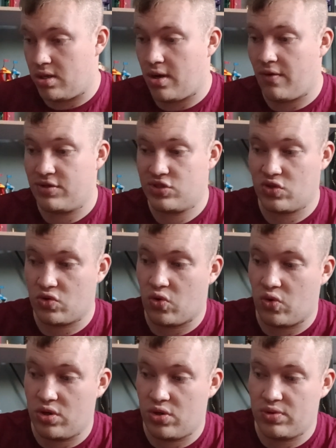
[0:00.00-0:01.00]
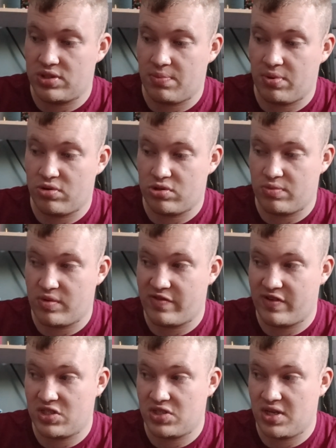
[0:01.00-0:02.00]
Horace Slughorn, who is the potion
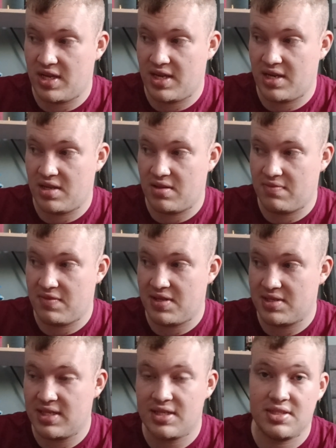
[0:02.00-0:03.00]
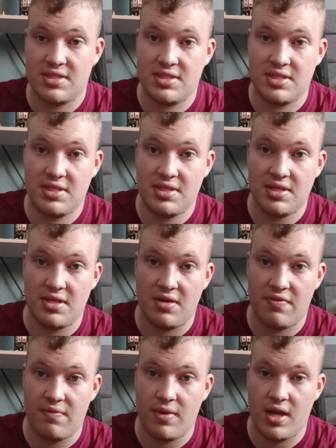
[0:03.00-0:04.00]
professor in the sixth
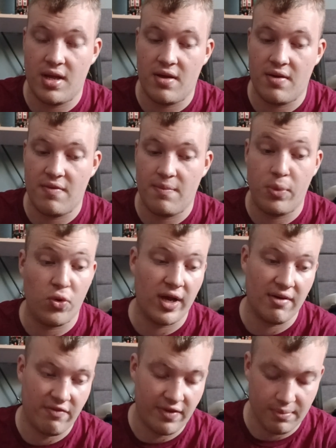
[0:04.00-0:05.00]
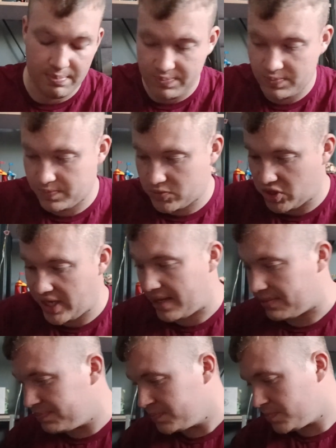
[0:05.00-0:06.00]
Buckham film. So yeah,
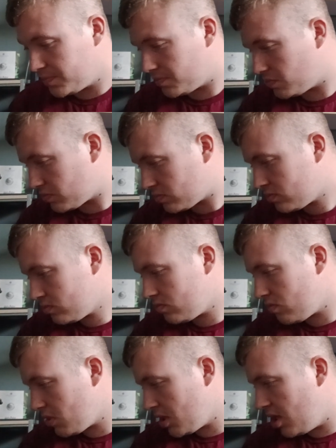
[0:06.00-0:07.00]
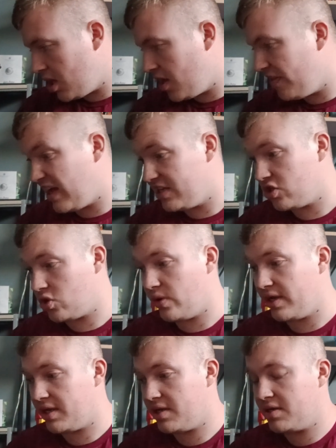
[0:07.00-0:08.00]
that is a
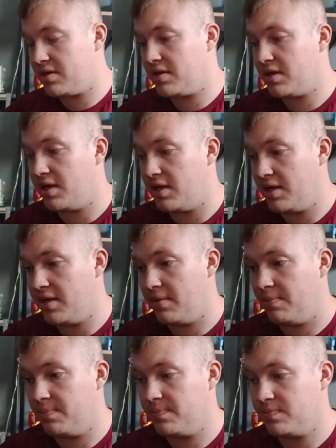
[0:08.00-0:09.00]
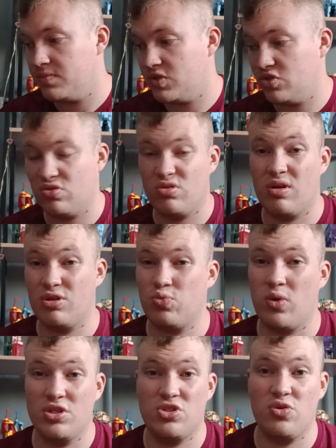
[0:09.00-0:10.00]
quick, just
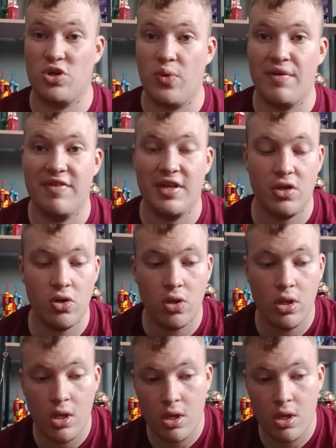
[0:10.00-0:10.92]
wanted to do a quick video.